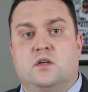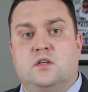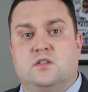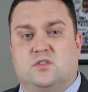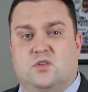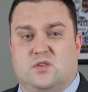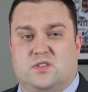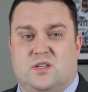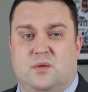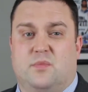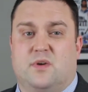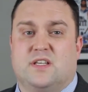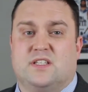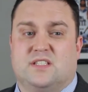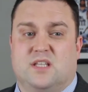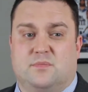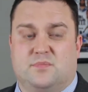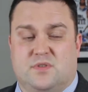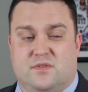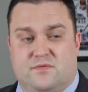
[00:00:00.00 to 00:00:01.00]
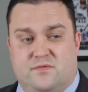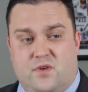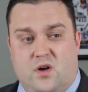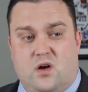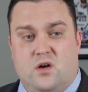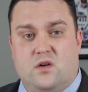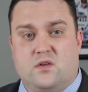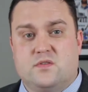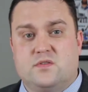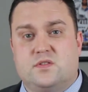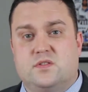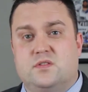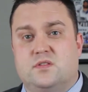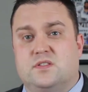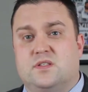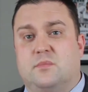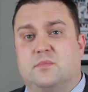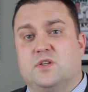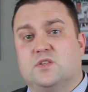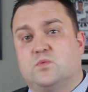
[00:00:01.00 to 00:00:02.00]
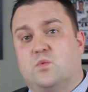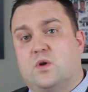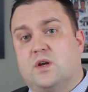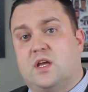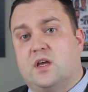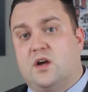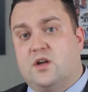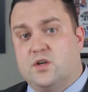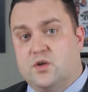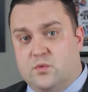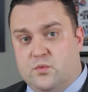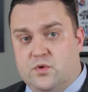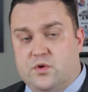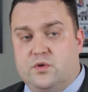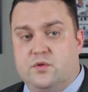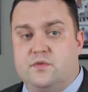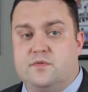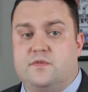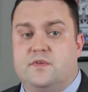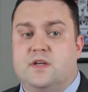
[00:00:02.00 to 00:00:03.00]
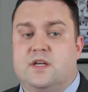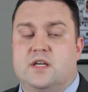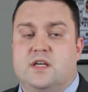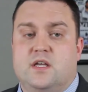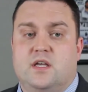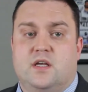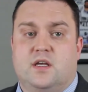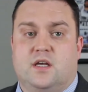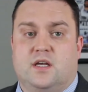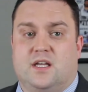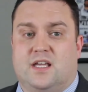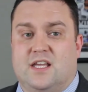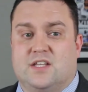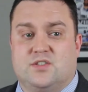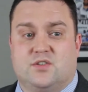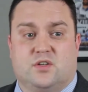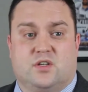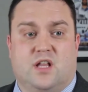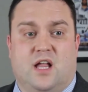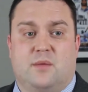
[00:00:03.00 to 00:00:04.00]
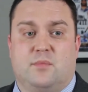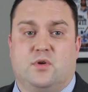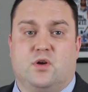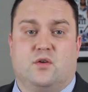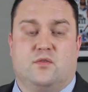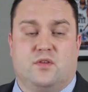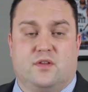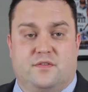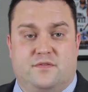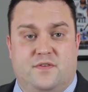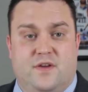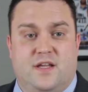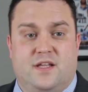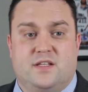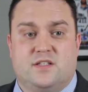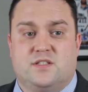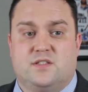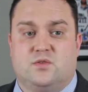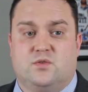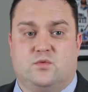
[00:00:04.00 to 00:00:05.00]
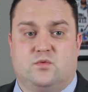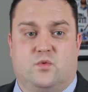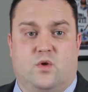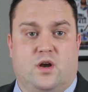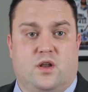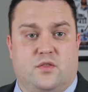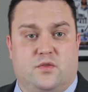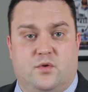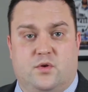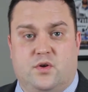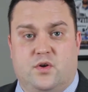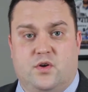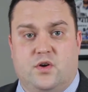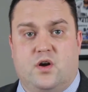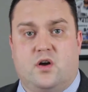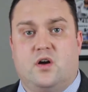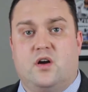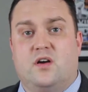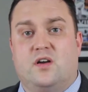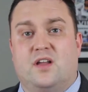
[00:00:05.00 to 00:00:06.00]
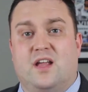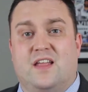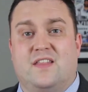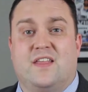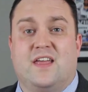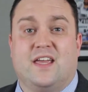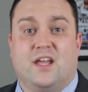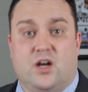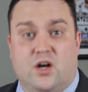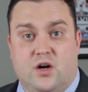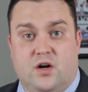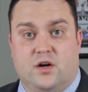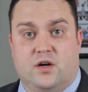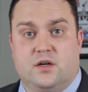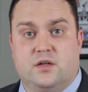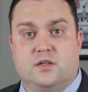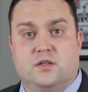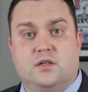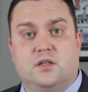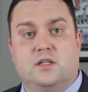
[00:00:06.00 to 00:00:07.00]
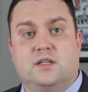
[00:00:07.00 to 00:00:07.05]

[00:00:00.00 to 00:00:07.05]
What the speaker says: So if somebody slips and falls, somebody's working on your roof, kids are climbing over the fence, running through your yard, and they get hurt.